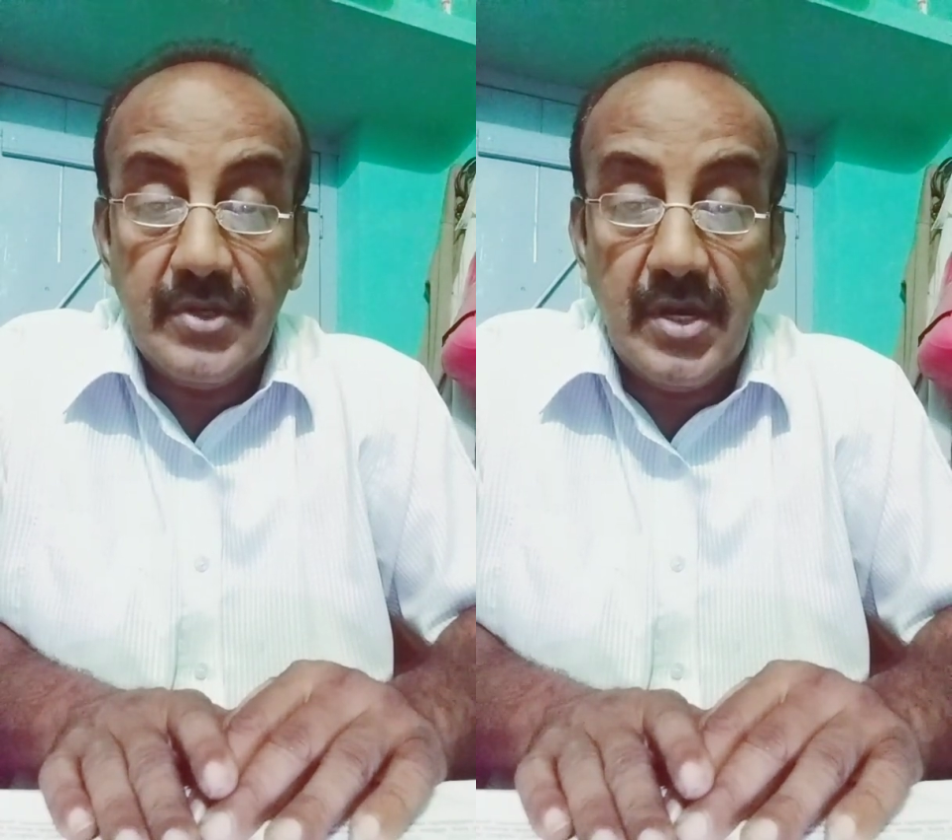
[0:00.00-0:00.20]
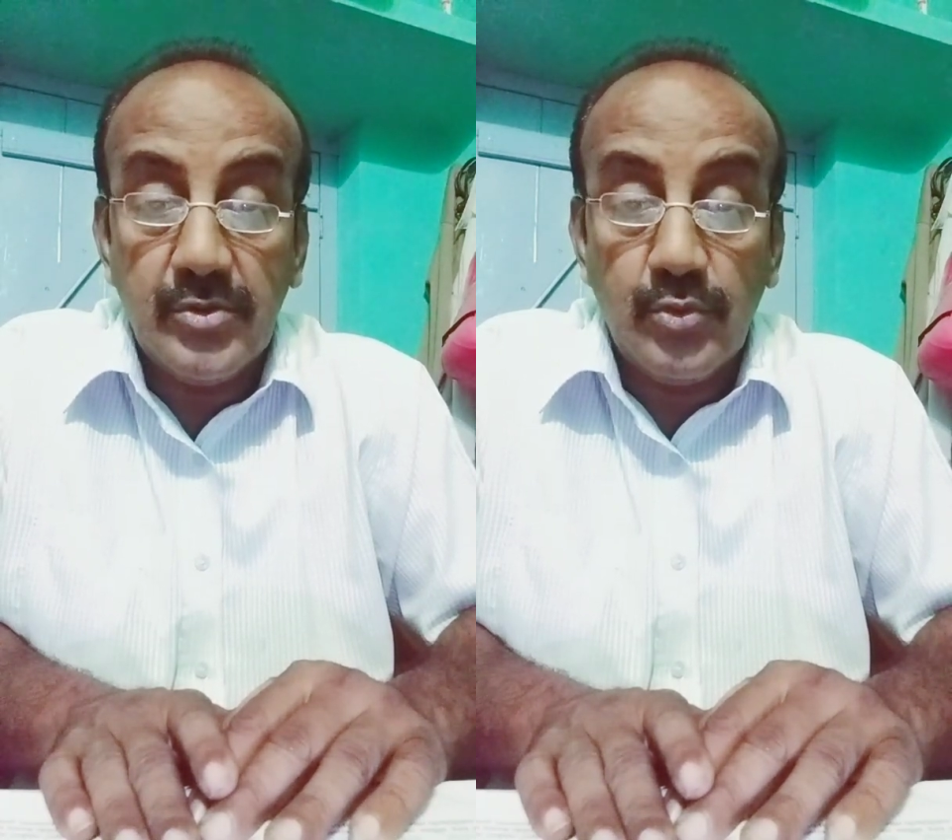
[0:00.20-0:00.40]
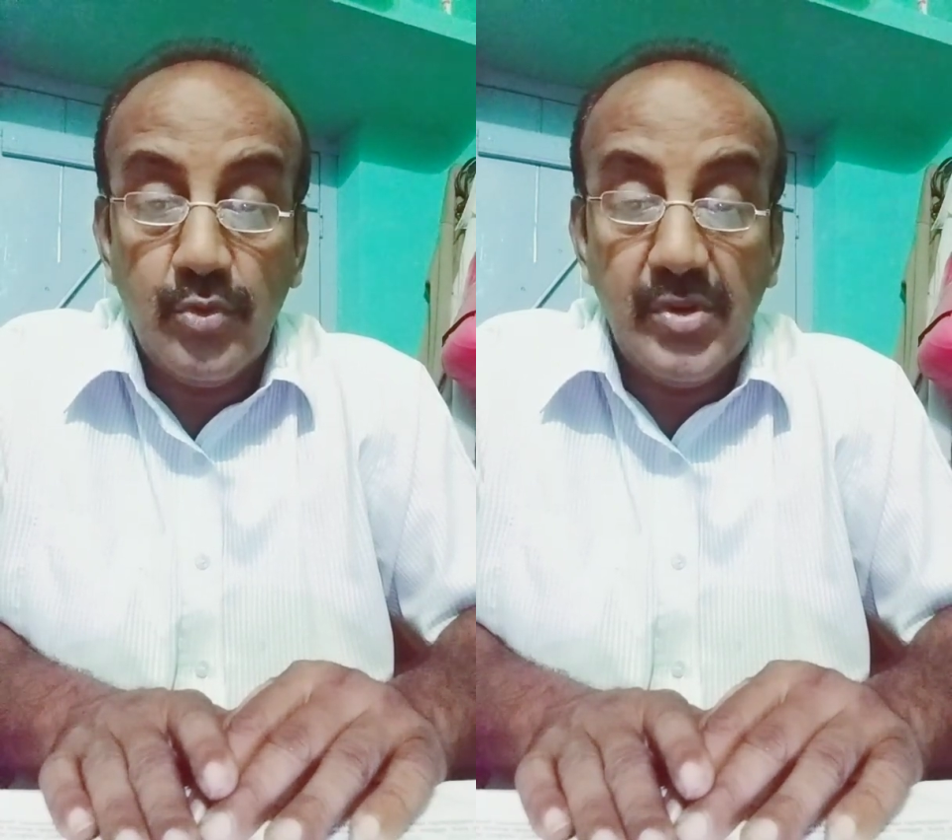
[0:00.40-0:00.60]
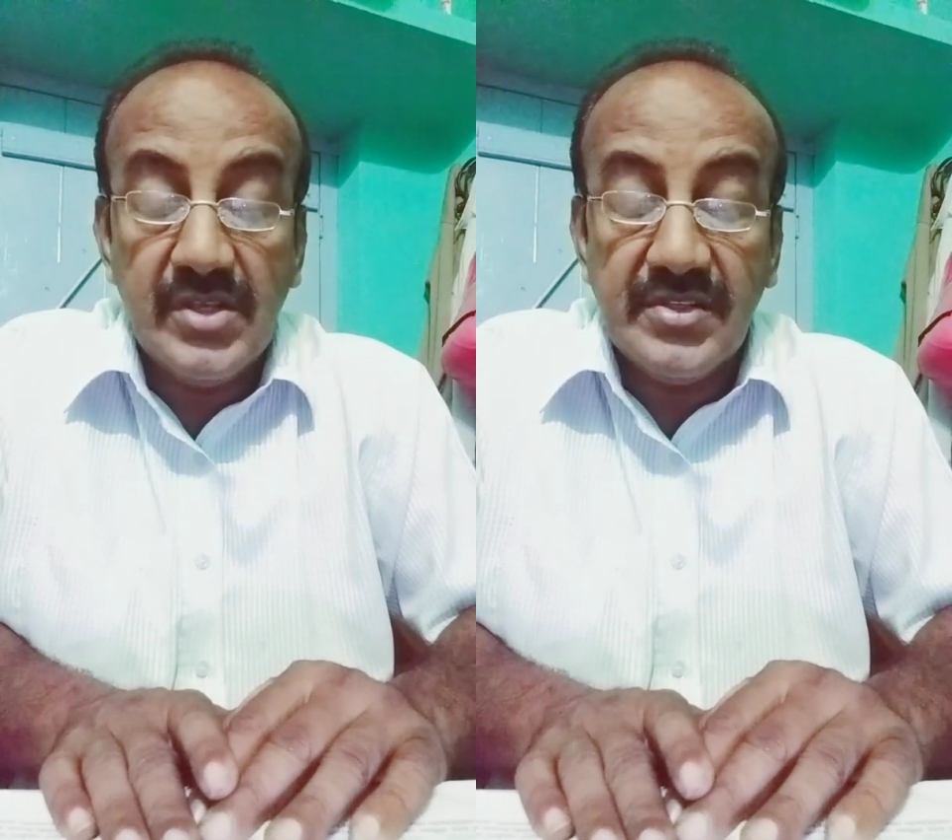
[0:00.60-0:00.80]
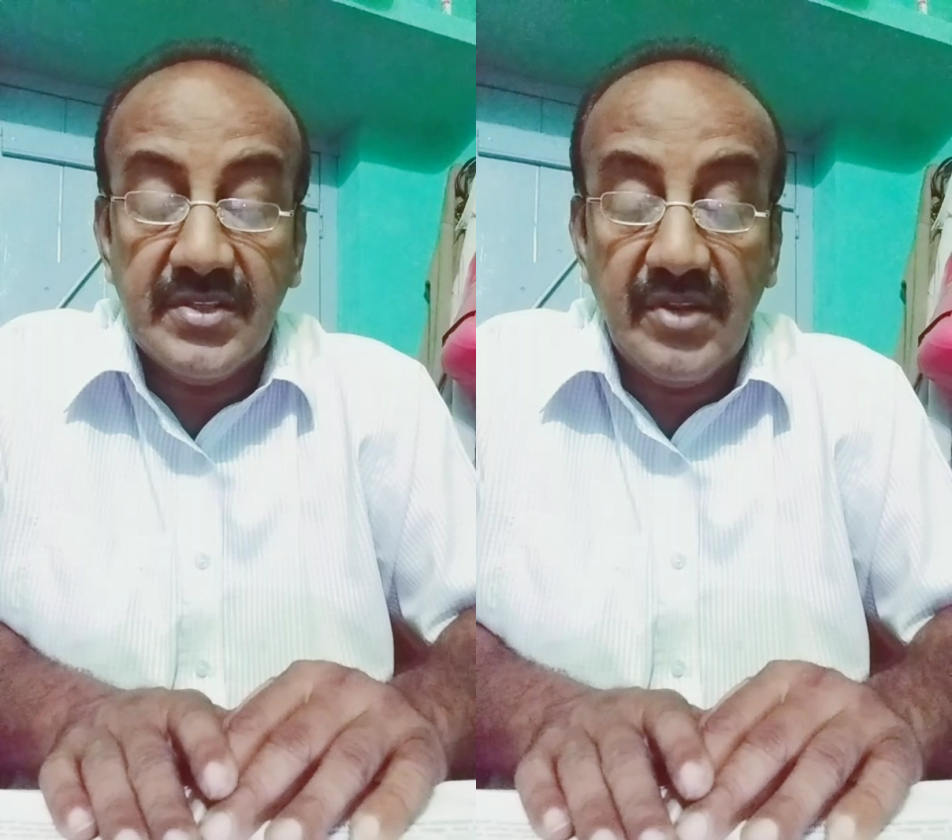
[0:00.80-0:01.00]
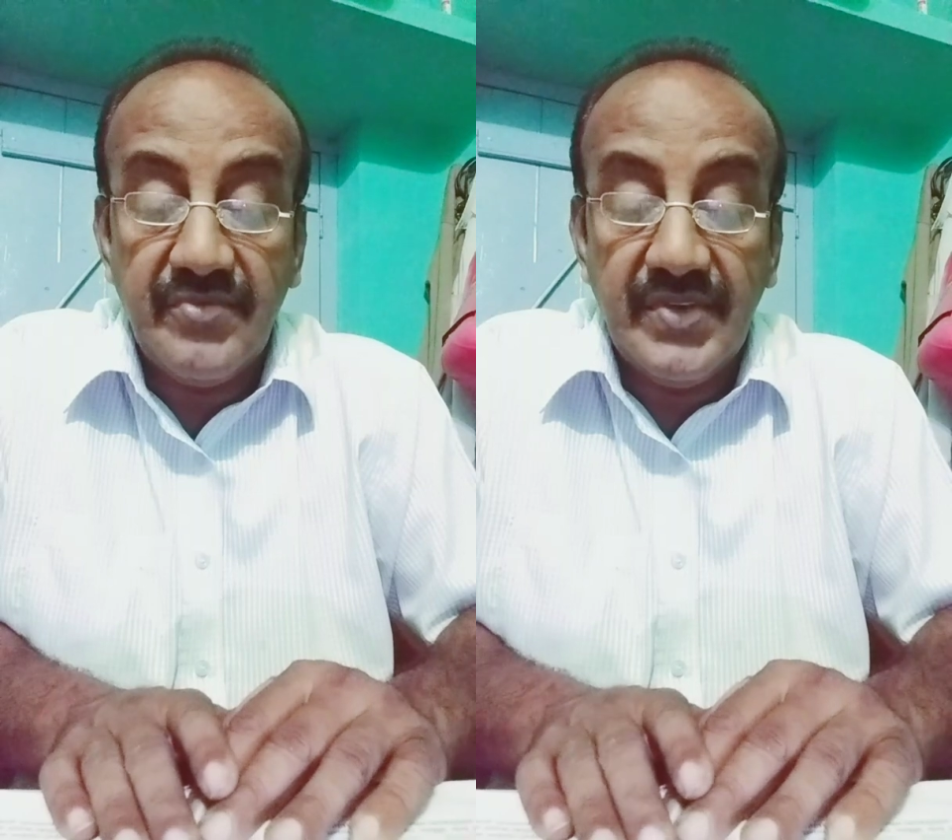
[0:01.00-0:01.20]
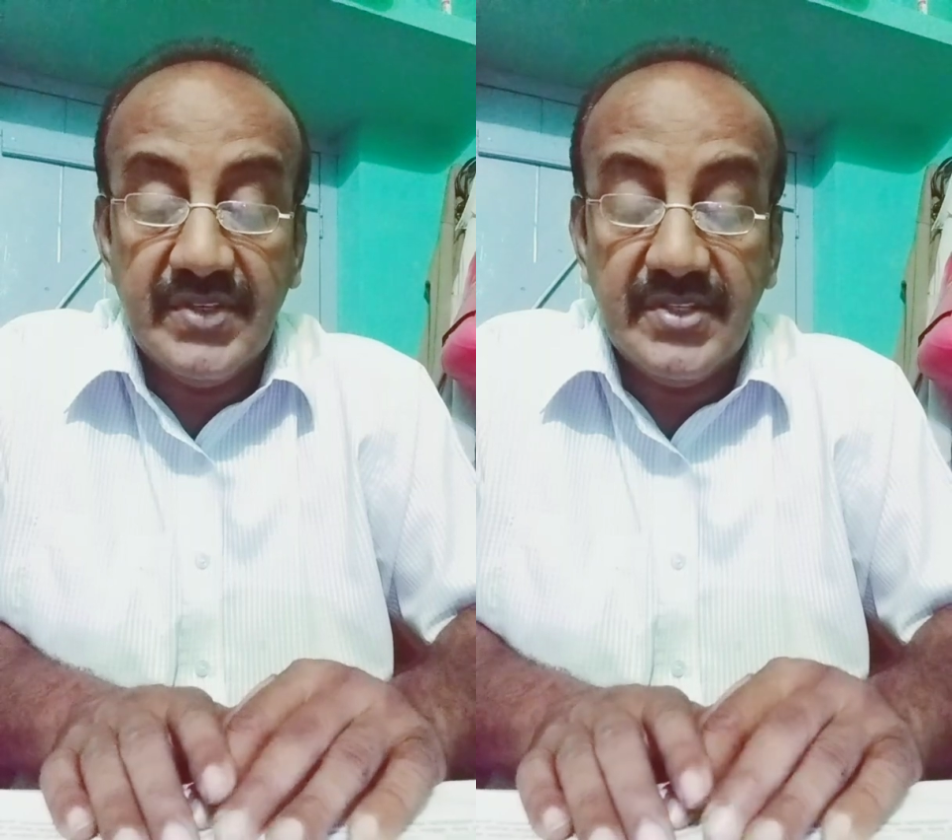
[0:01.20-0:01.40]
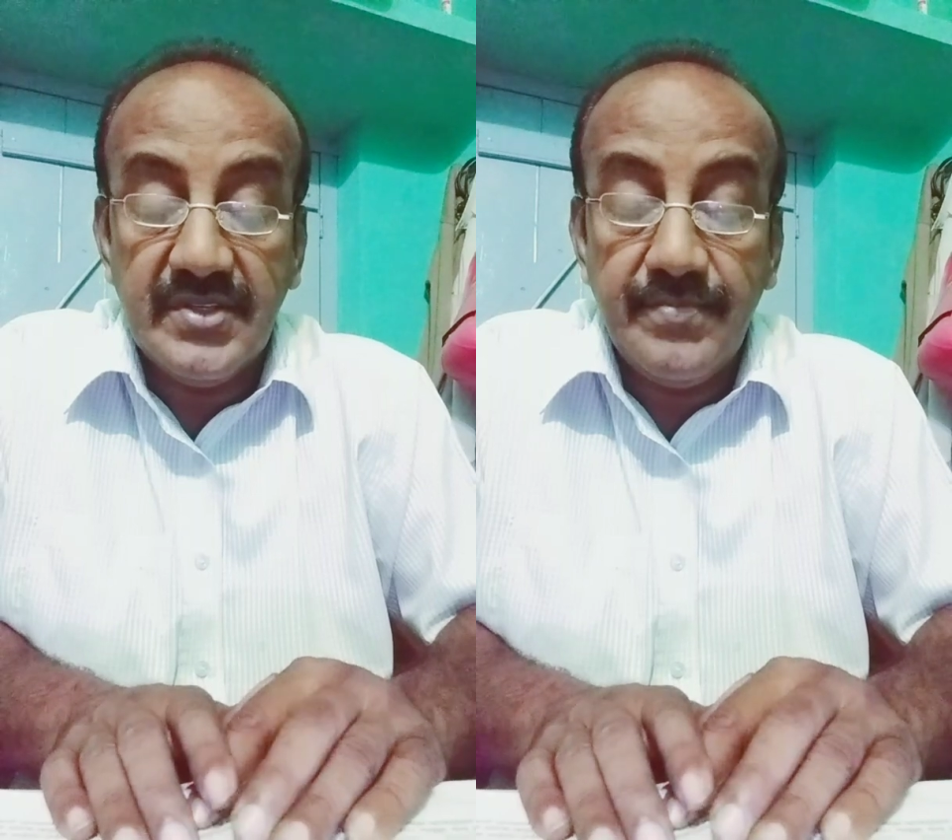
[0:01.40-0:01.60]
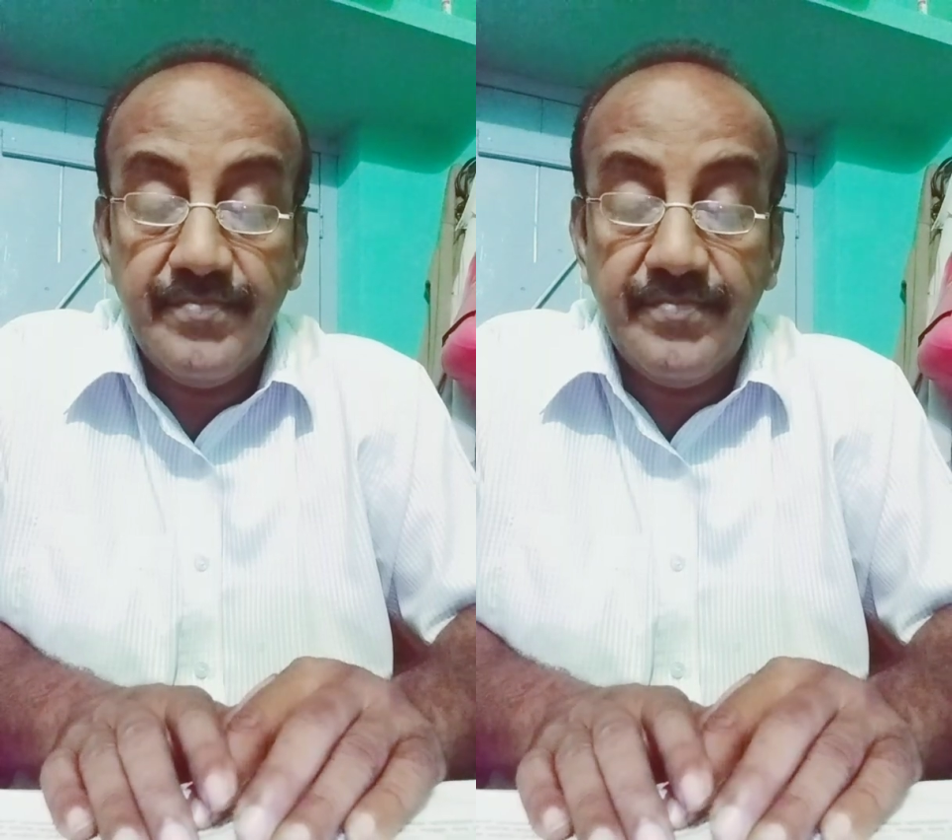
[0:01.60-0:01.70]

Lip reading: or courier service.